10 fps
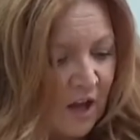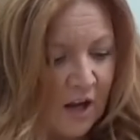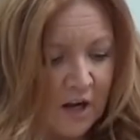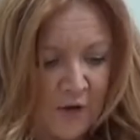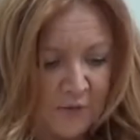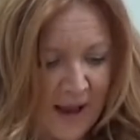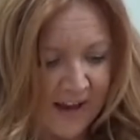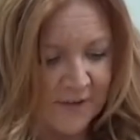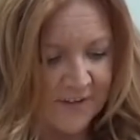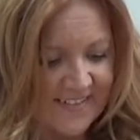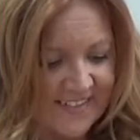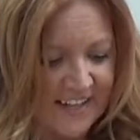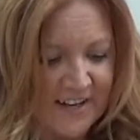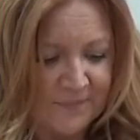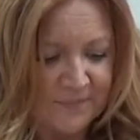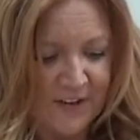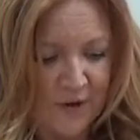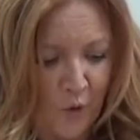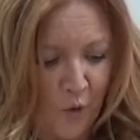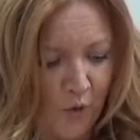A closed peg is a good idea.
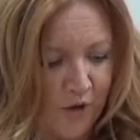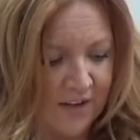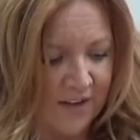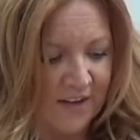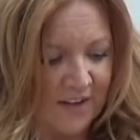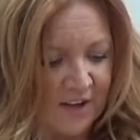Cork,